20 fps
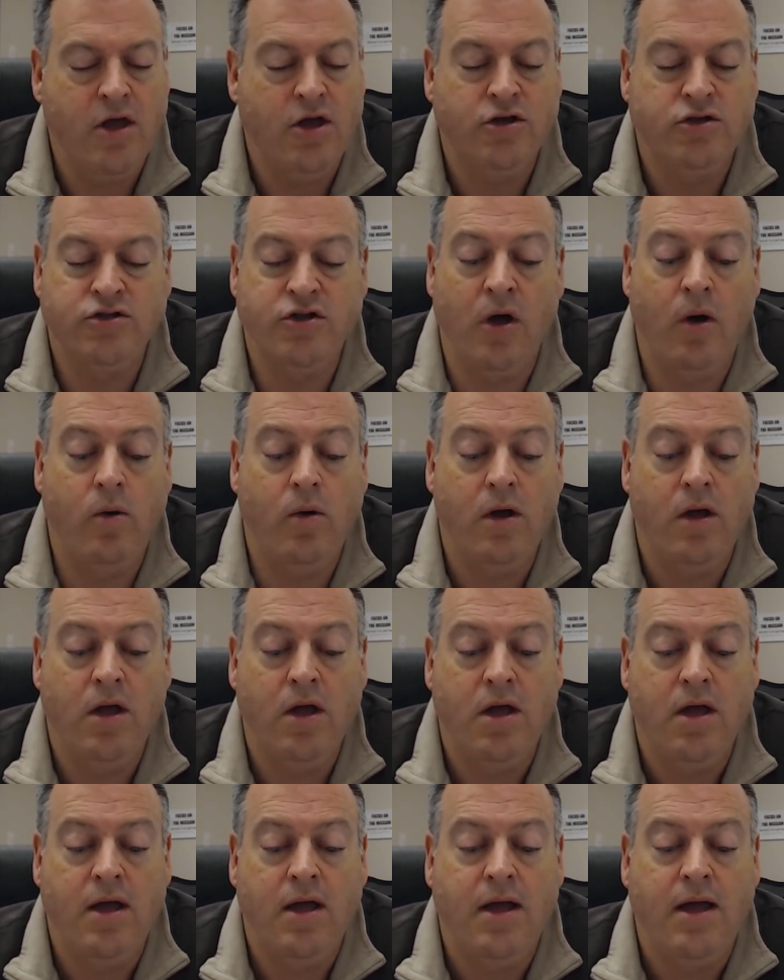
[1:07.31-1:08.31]
So
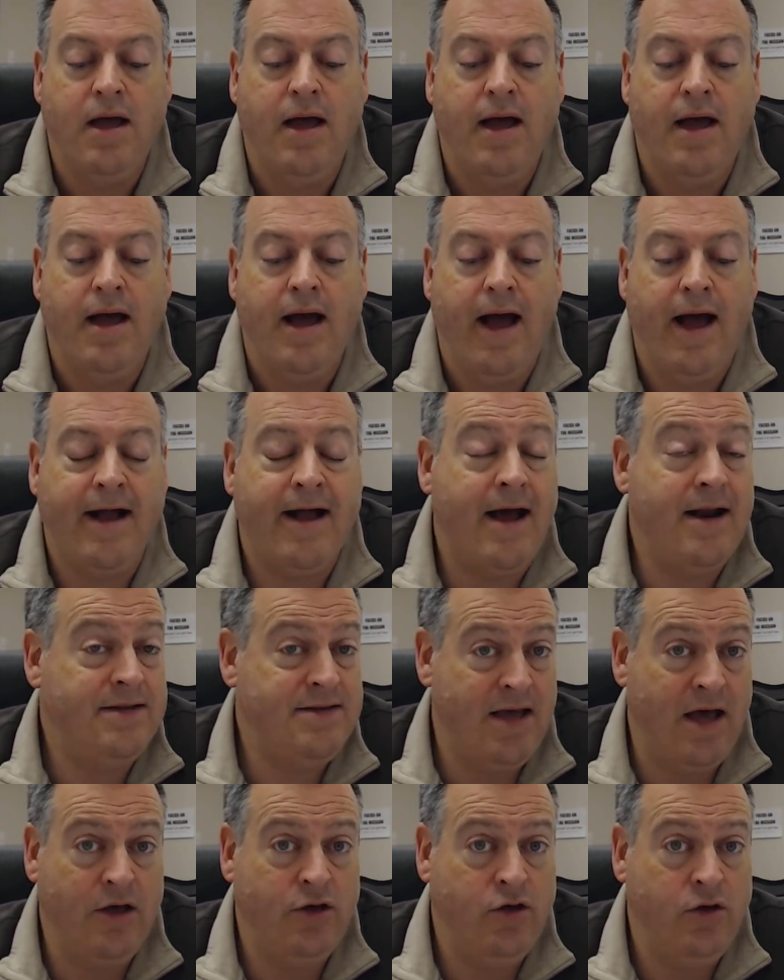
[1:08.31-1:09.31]
I got to
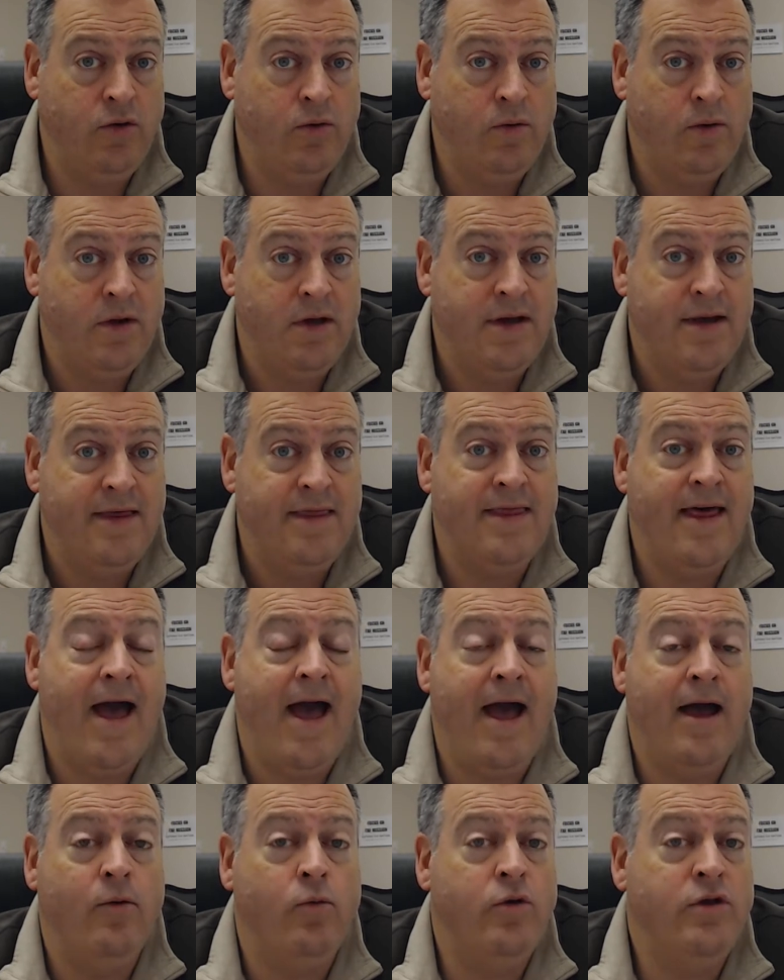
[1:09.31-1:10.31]
tell you
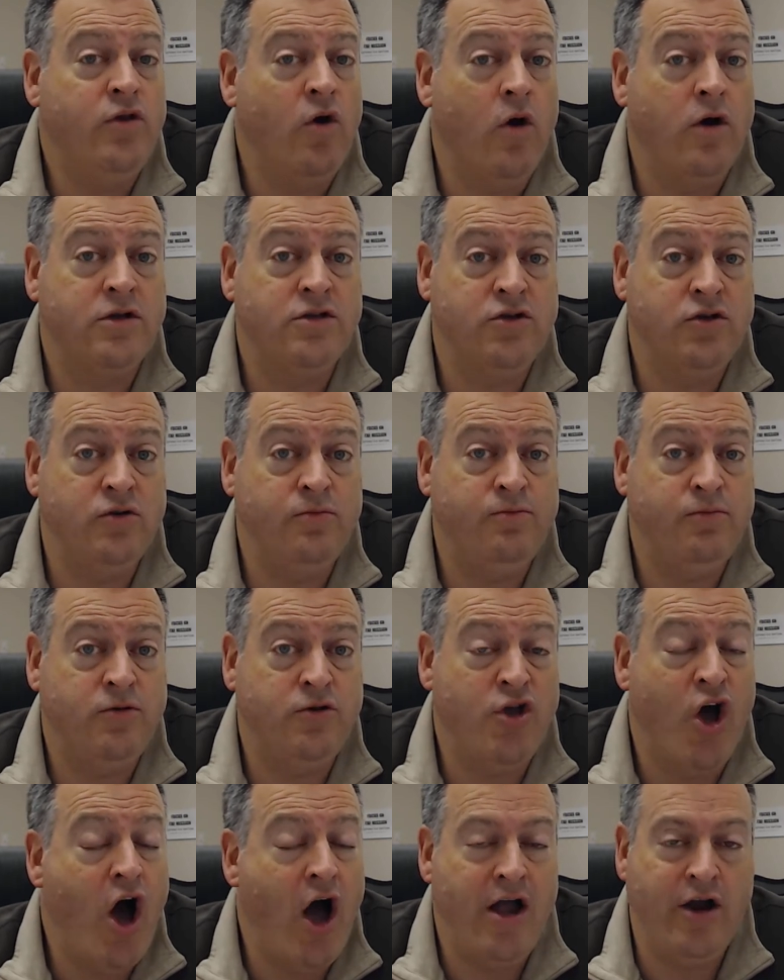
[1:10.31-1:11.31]
that we talk to
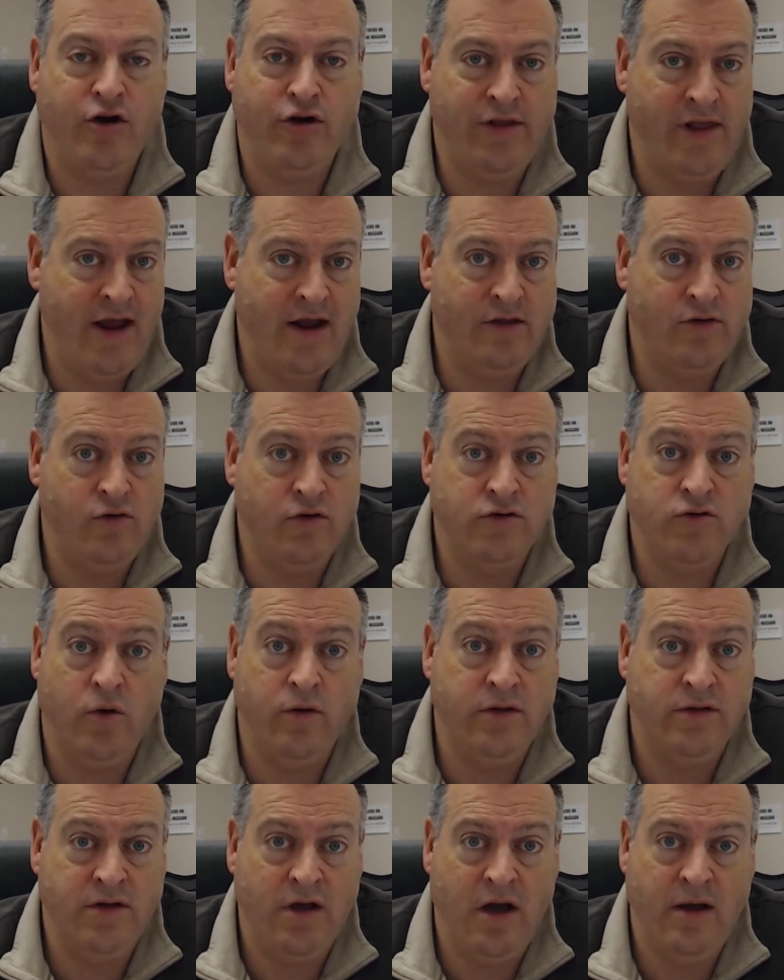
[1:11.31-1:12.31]
tired landlords all
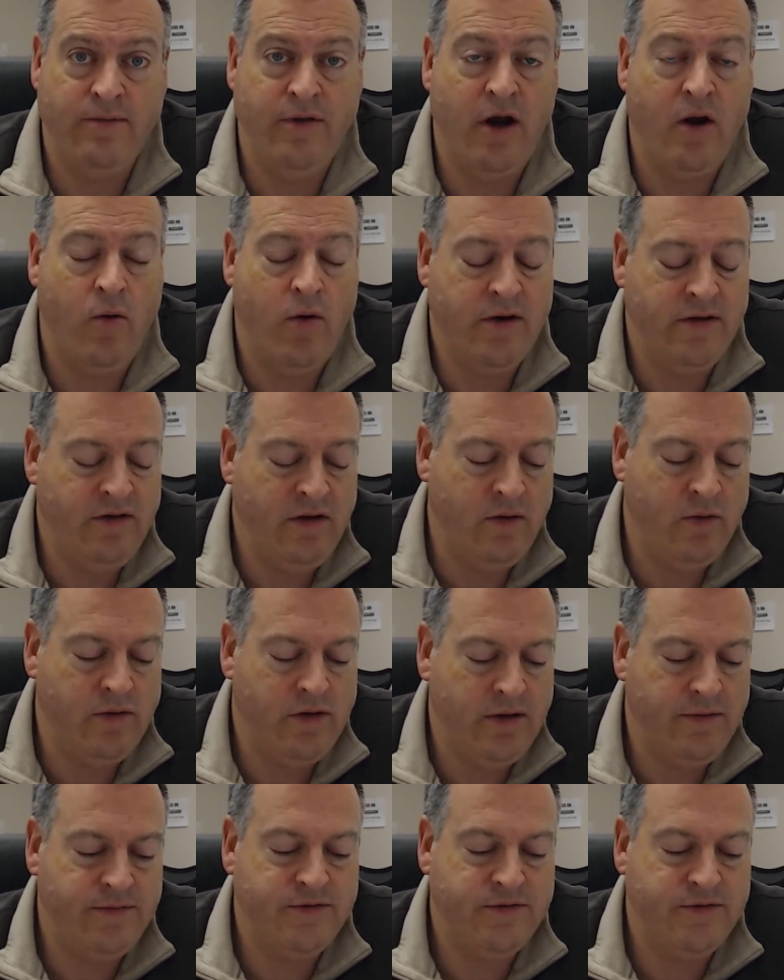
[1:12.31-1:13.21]
the time. They don't want to deal with it.